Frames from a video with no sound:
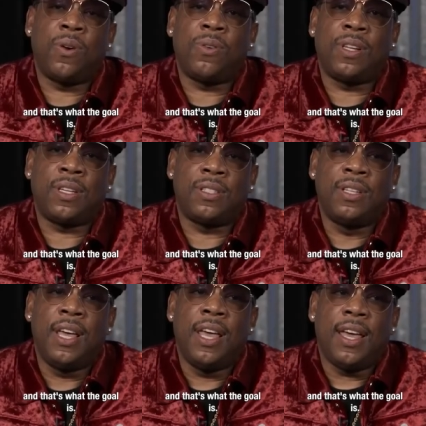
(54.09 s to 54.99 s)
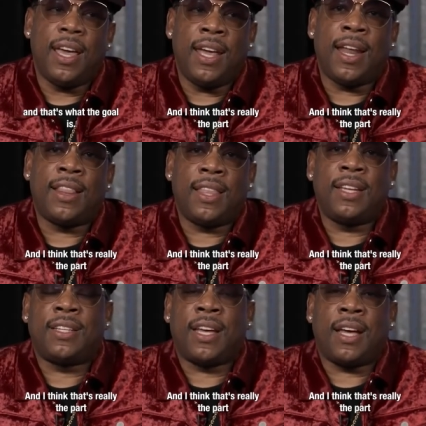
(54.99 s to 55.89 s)
goal is and I
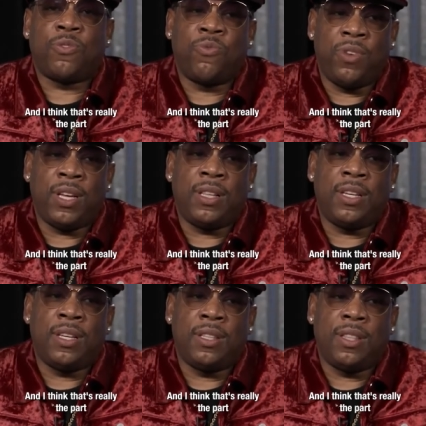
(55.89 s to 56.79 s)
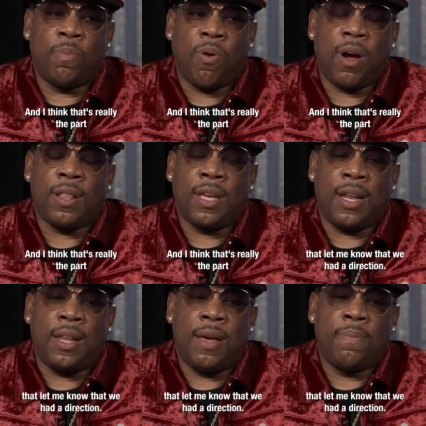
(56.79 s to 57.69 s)
think that's really the part
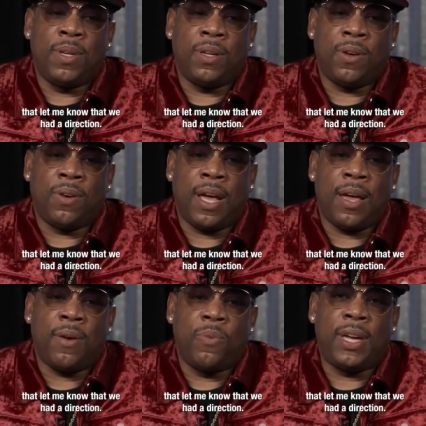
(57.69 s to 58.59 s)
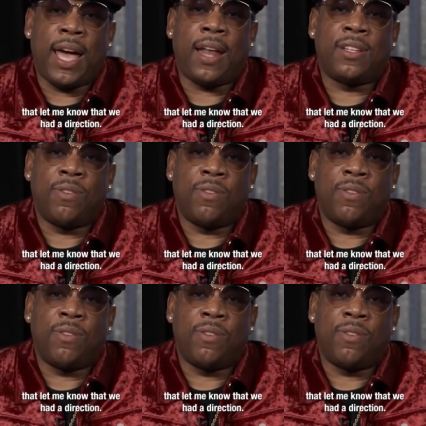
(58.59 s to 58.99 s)
that let me know that we had a